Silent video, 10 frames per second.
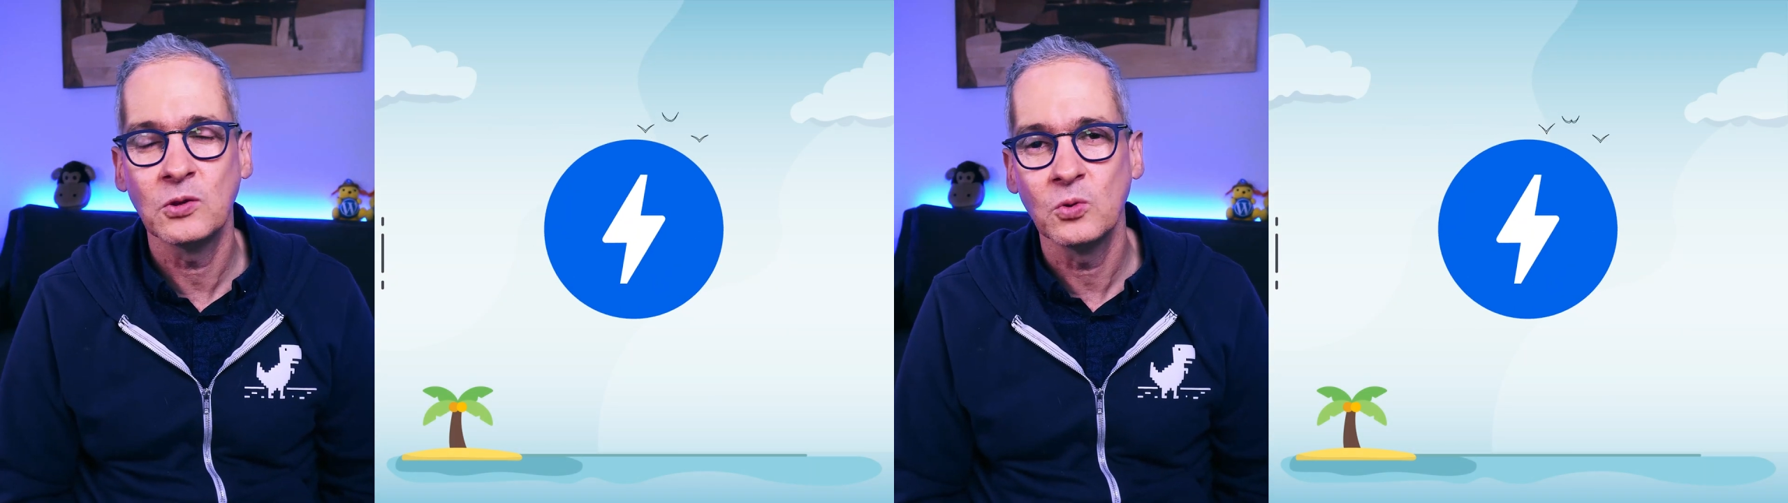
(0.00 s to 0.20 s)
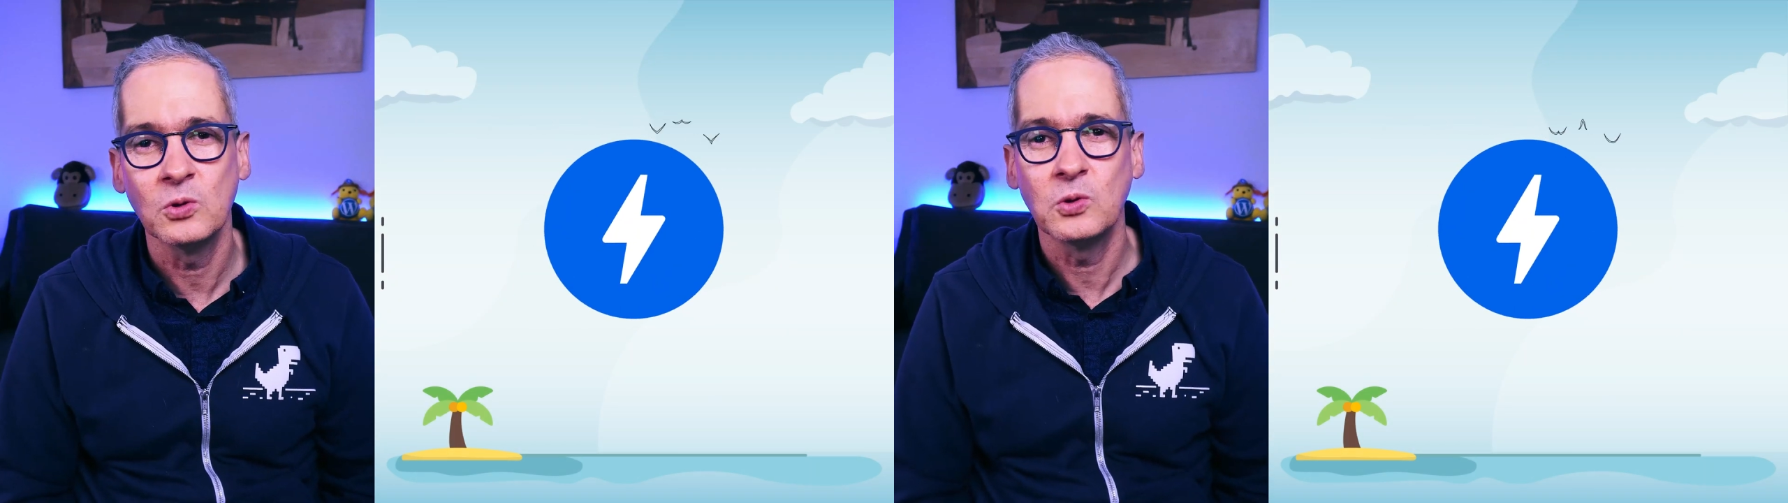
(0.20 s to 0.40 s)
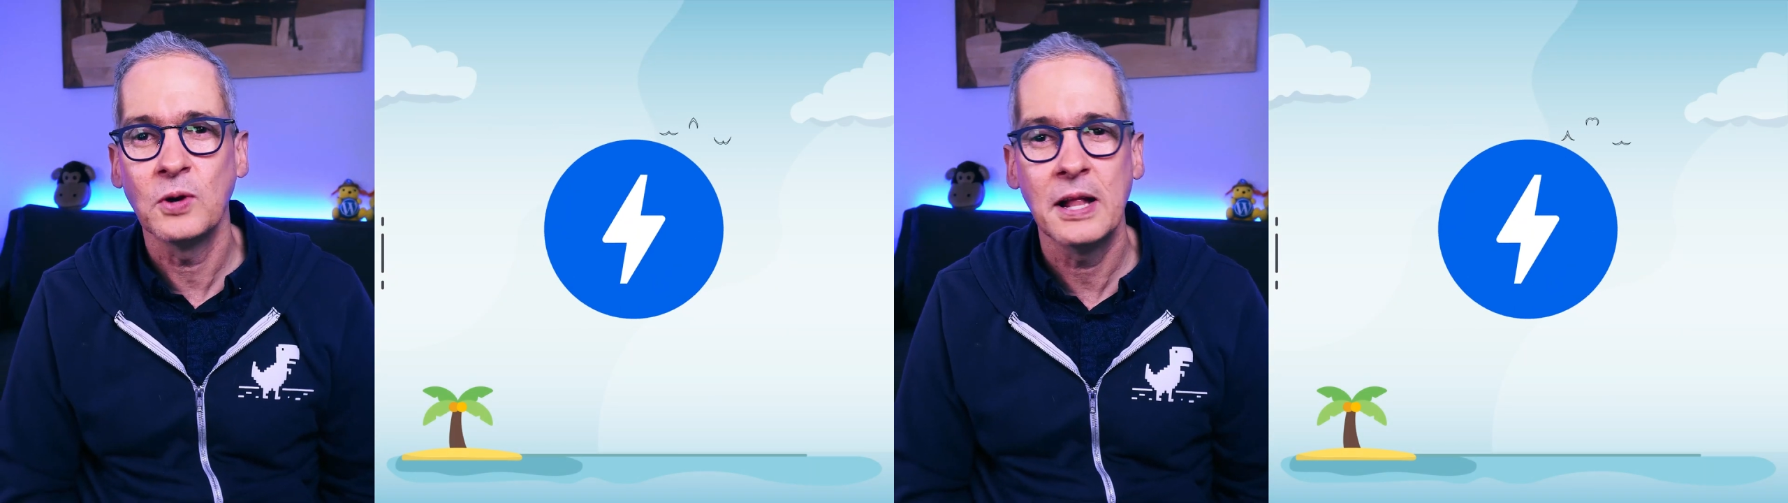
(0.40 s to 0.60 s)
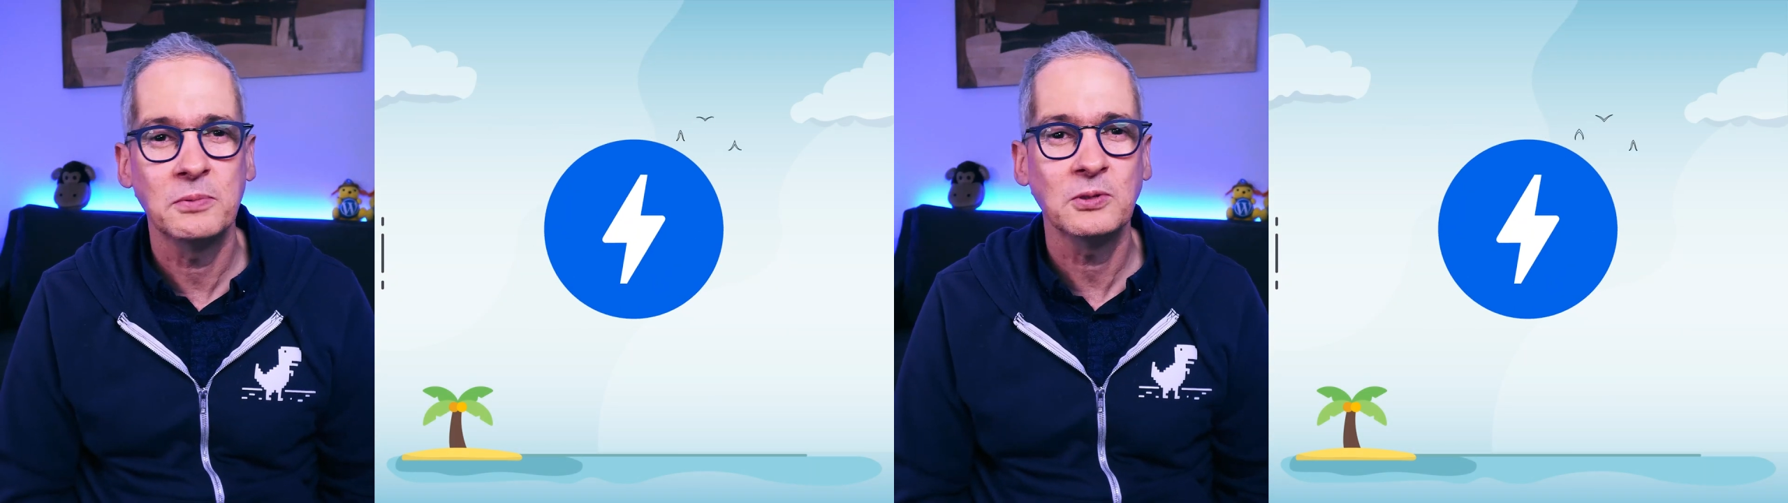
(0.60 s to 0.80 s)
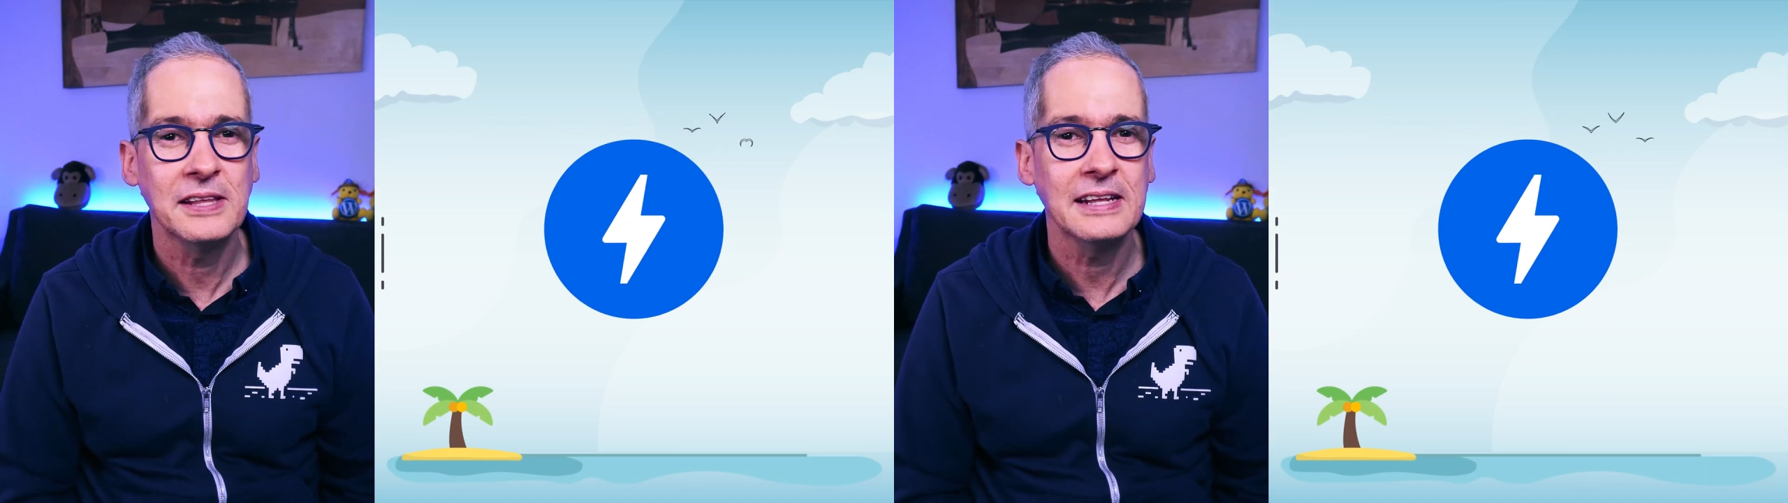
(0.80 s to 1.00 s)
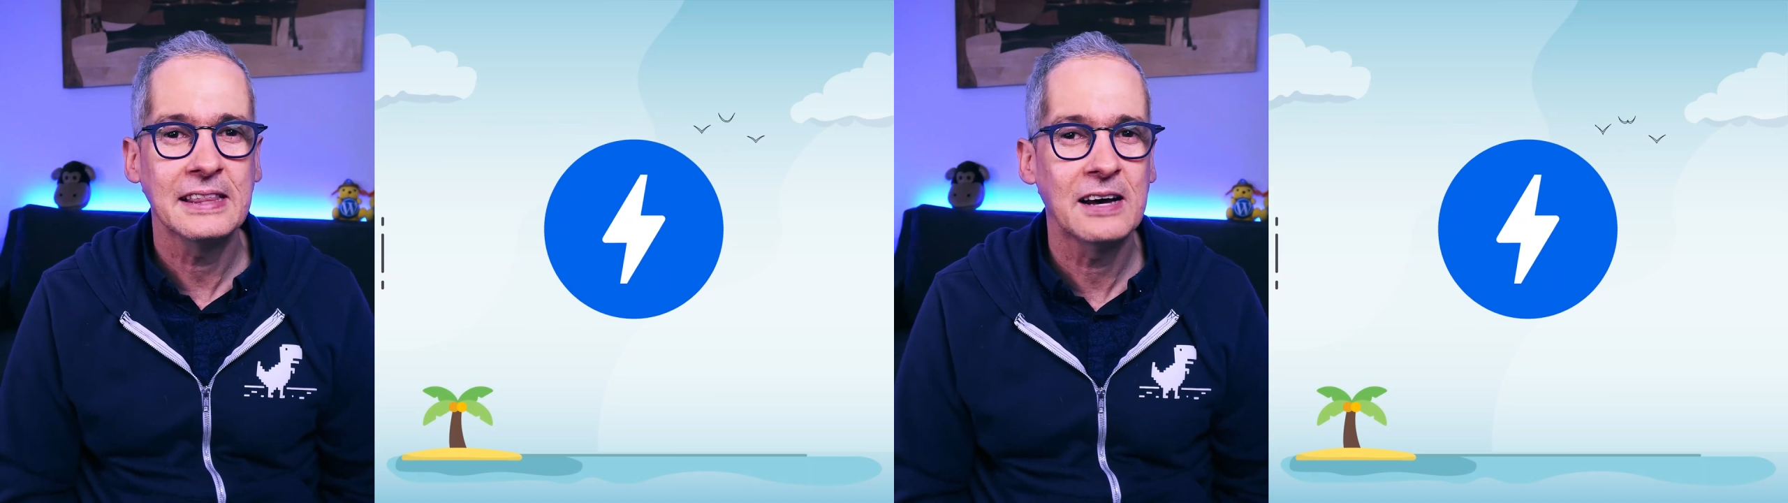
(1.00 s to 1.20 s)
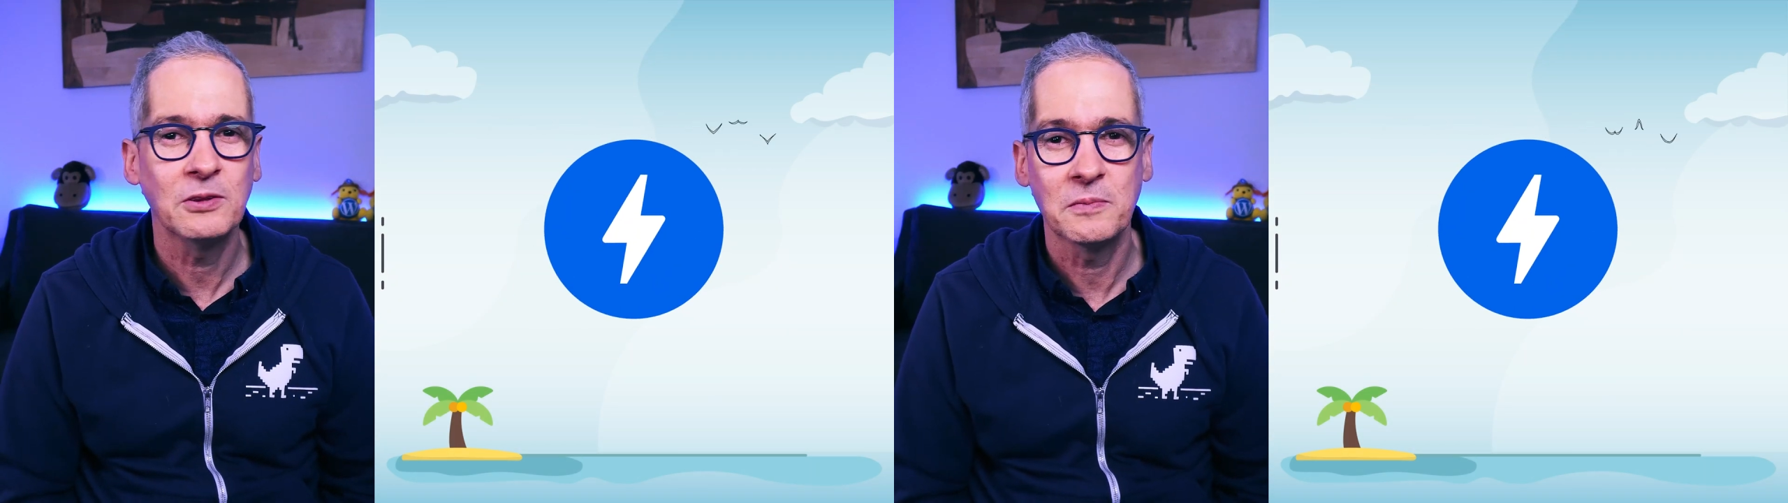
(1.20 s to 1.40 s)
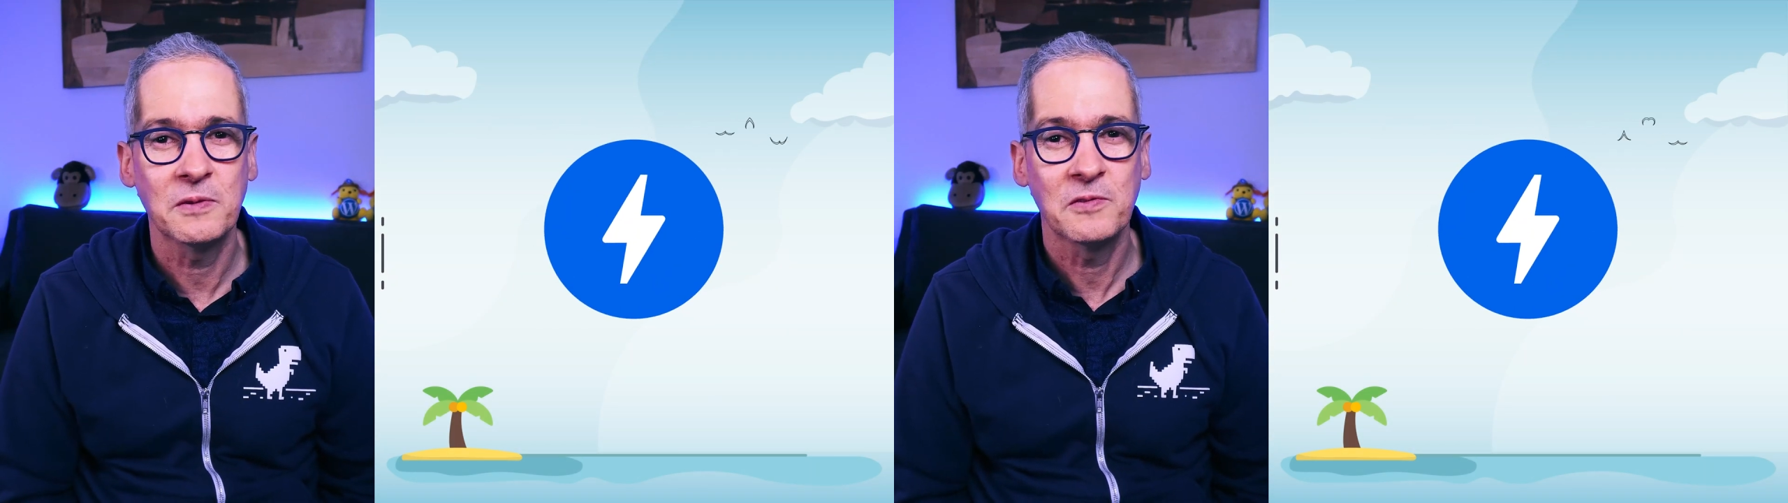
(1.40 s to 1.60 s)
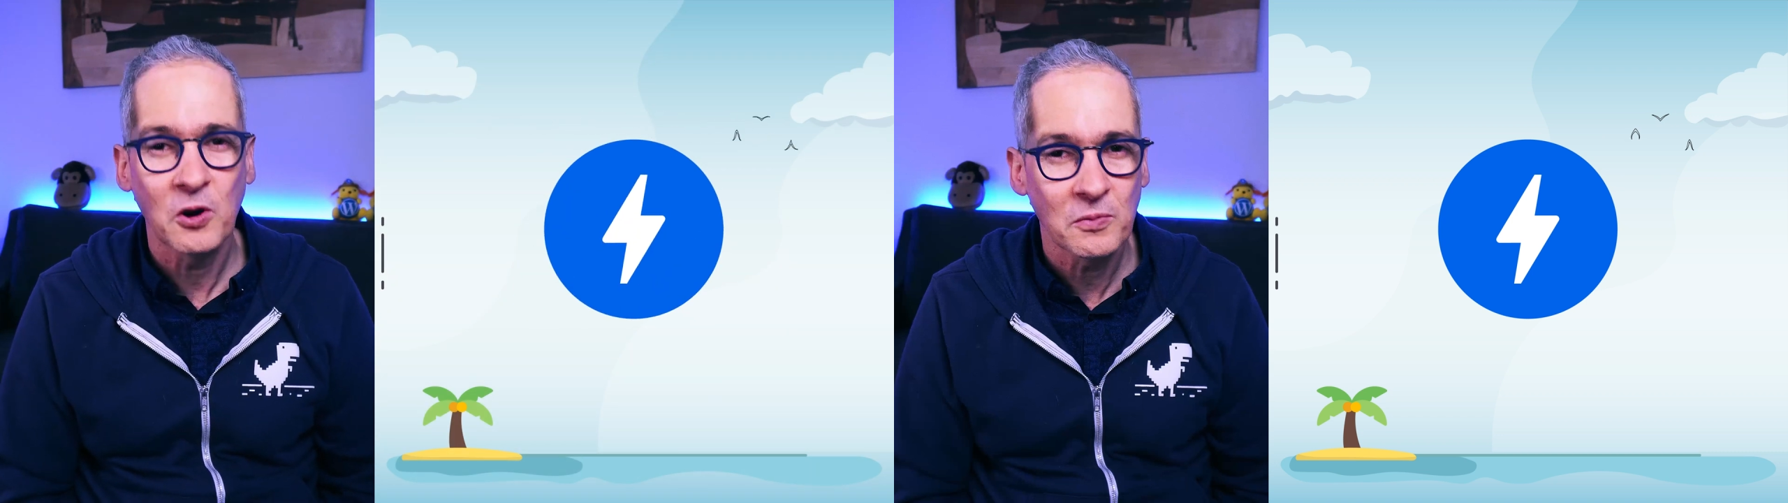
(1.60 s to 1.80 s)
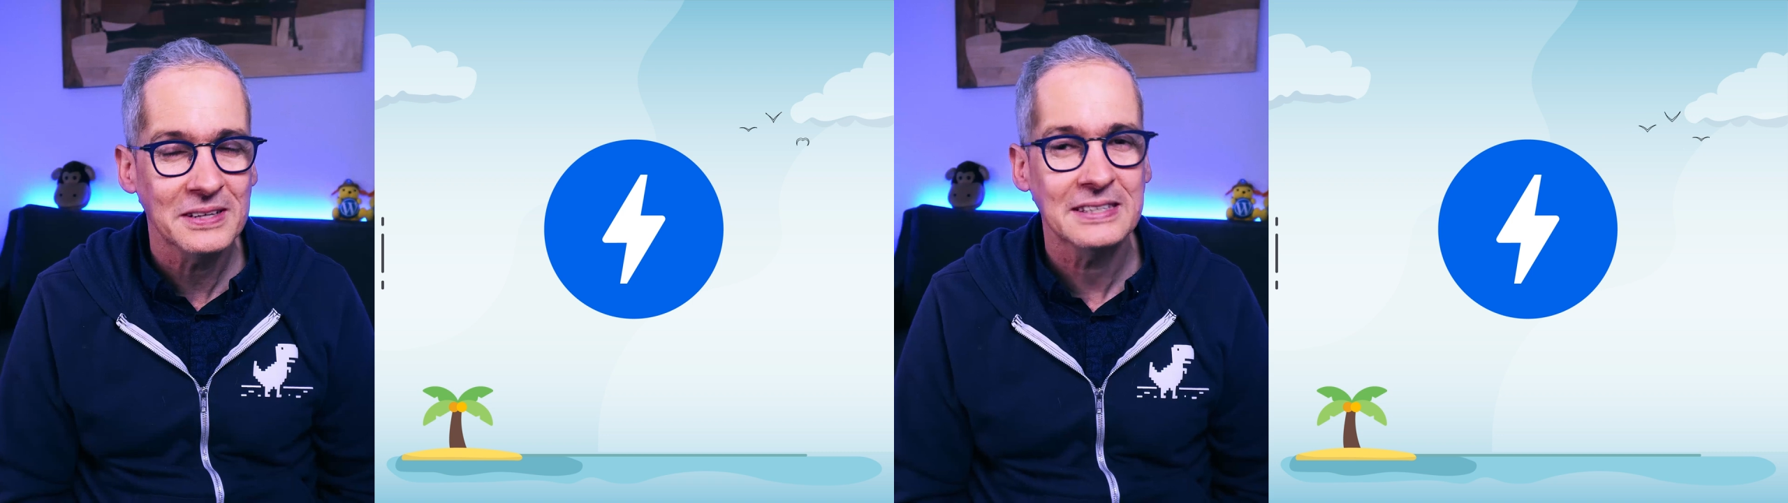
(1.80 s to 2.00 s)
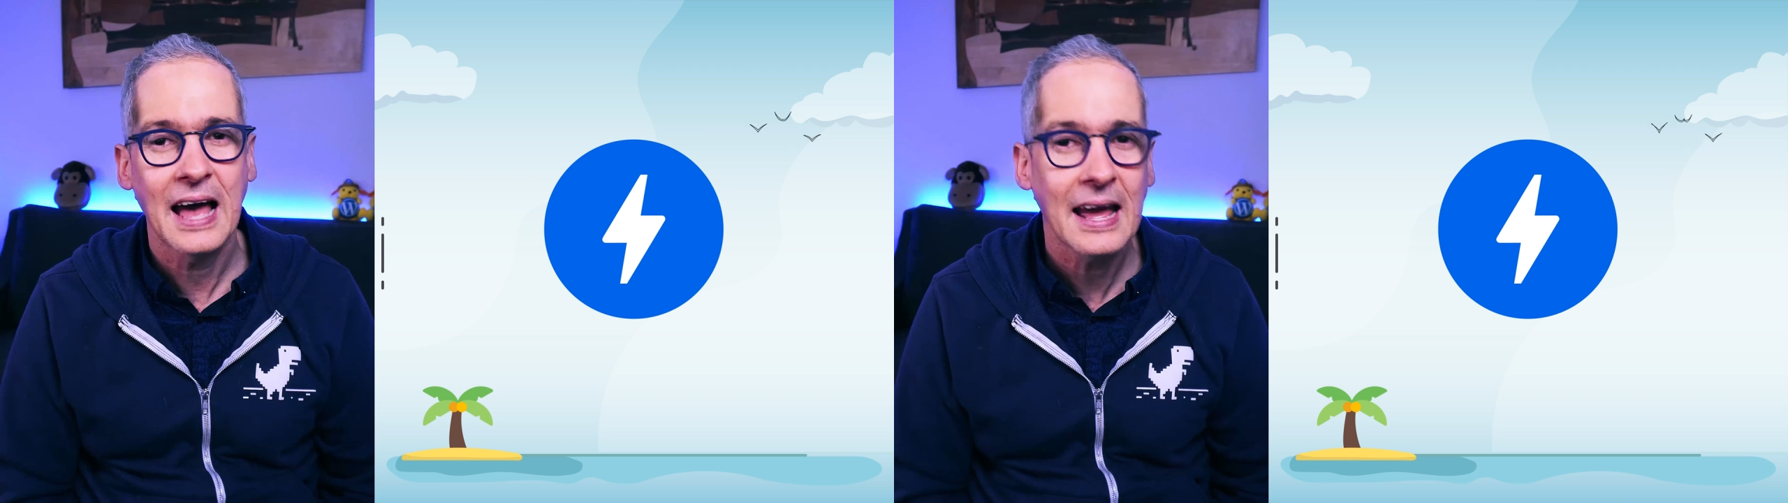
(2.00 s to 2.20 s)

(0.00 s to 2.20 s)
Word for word: tool to help us nail down the performance